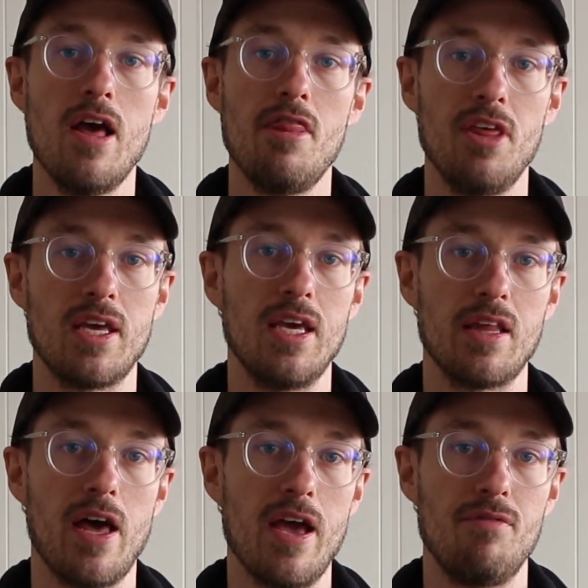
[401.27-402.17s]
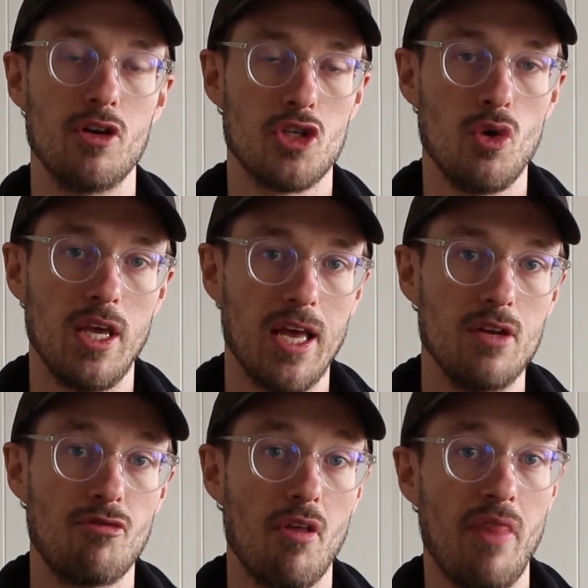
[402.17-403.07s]
thinking that if you're tuning in
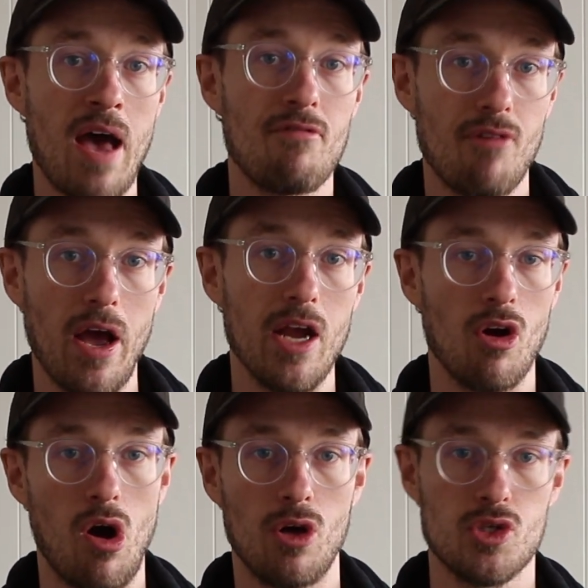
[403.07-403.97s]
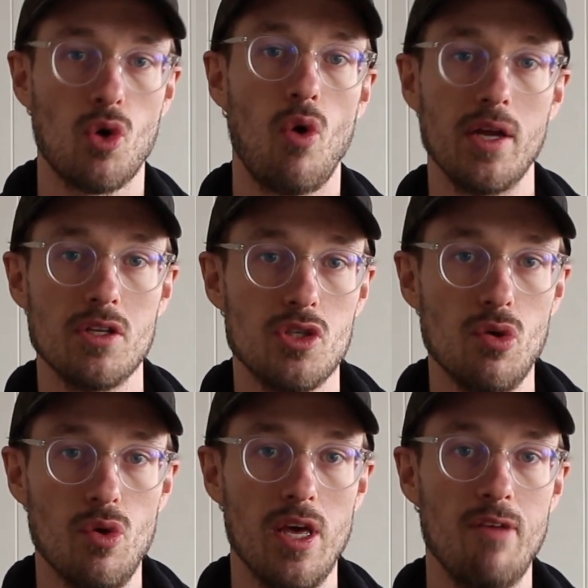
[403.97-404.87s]
for that fight, you're also going to
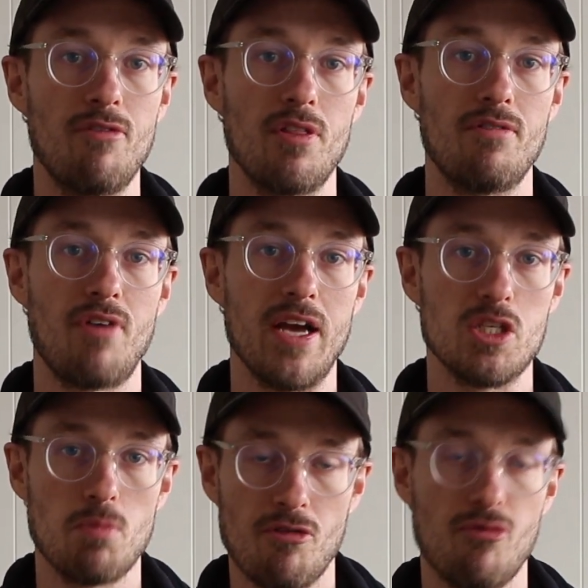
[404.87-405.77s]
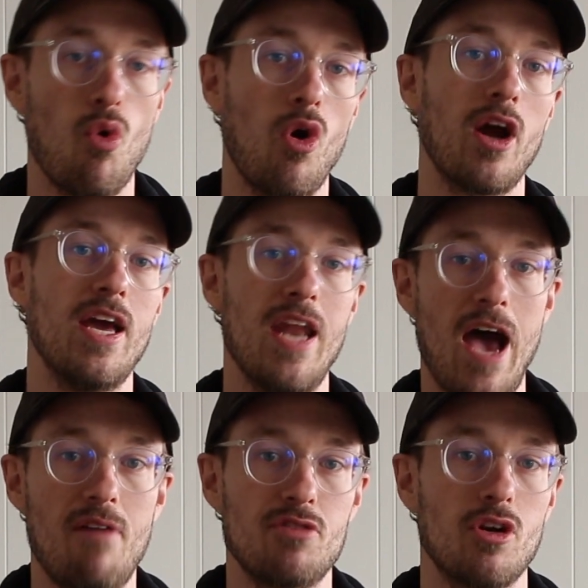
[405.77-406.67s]
tune in for the fights before and
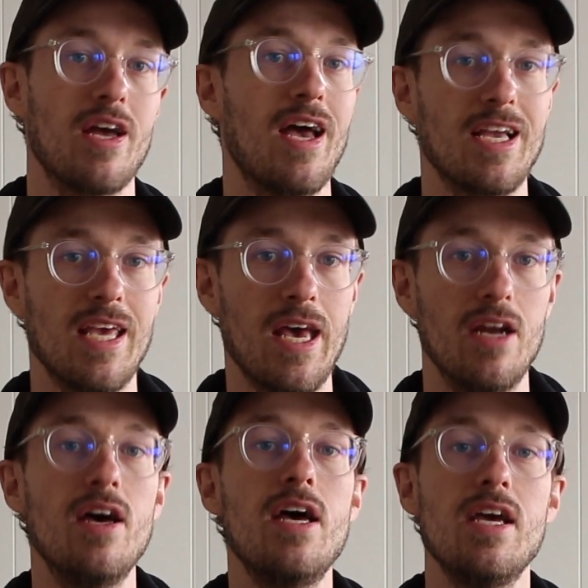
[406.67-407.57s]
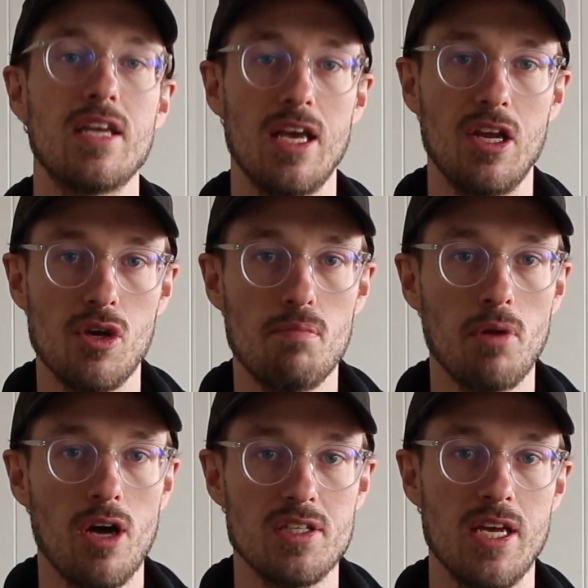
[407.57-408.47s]
after it. Again, getting you
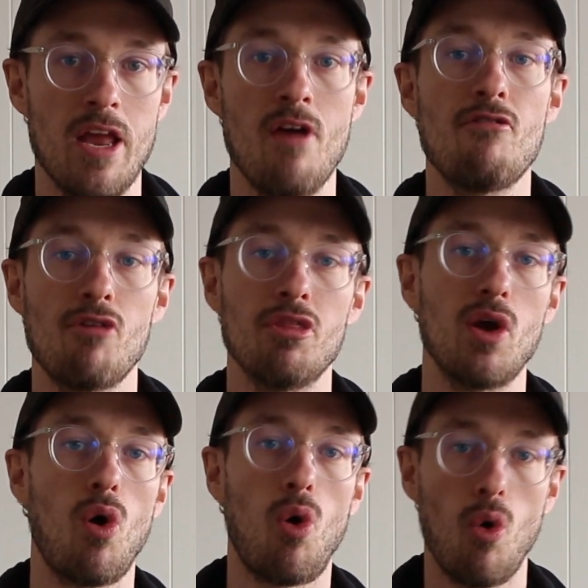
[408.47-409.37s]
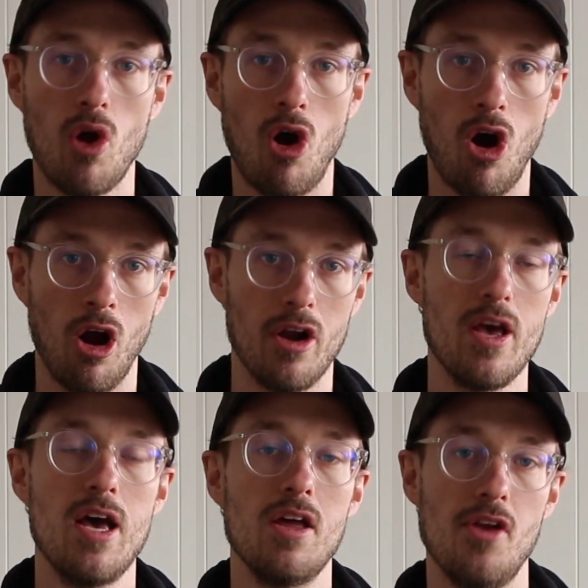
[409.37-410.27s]
plugged in for the whole card,
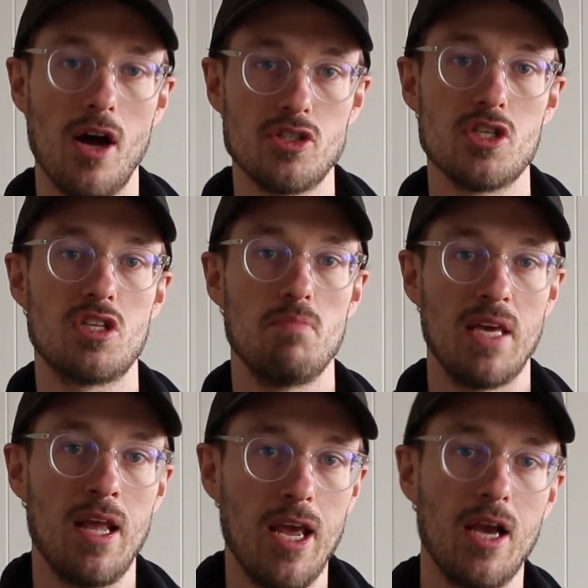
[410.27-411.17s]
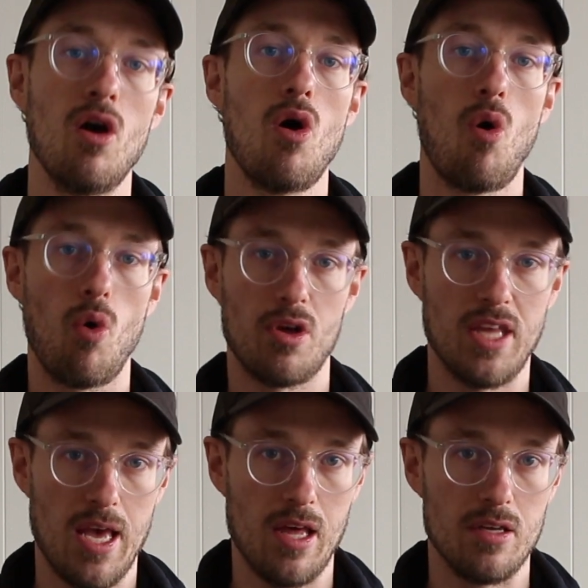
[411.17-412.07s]
not just the beginning or
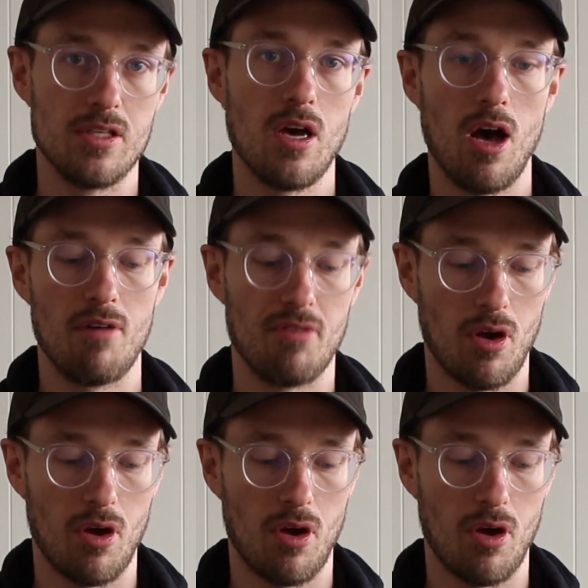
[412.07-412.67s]
the end of the